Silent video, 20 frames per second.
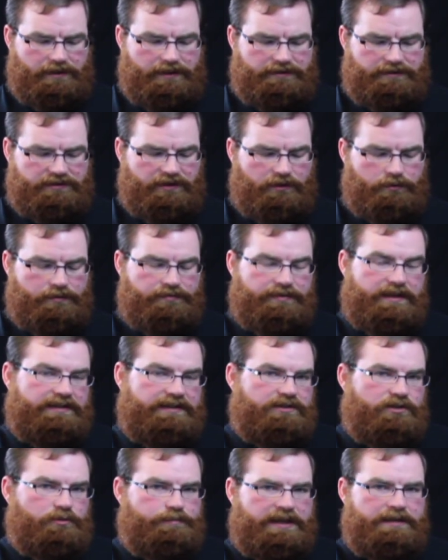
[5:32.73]
So
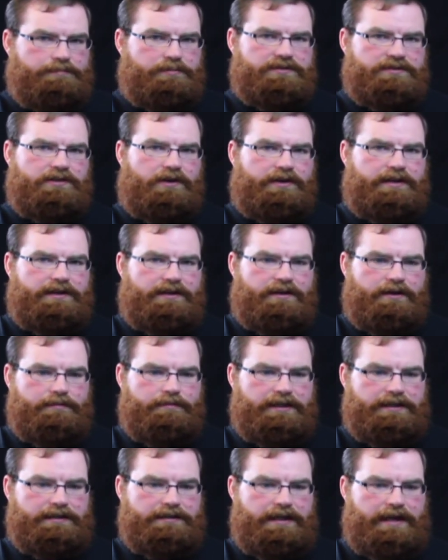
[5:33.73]
these new people started to come
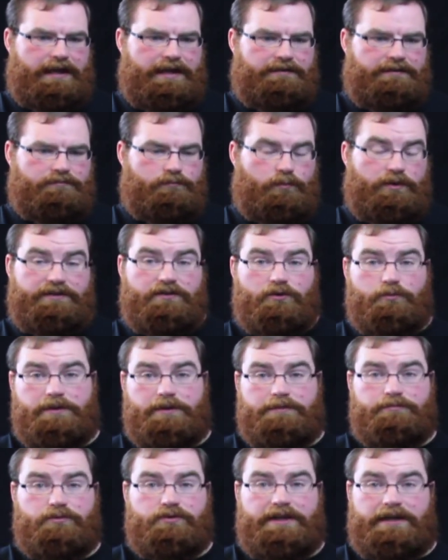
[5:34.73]
in, and with new
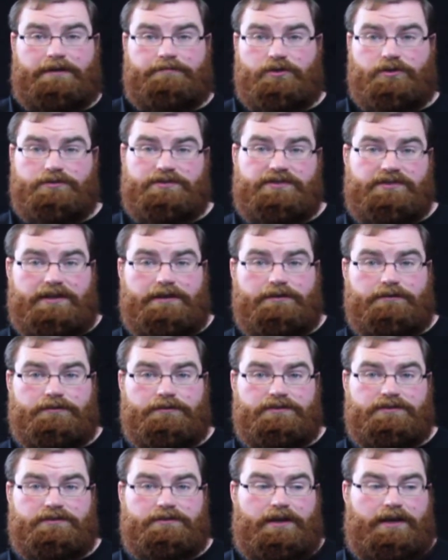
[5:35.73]
people came new
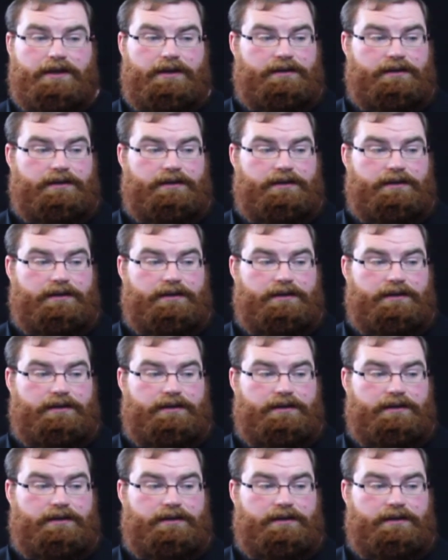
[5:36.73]
skills.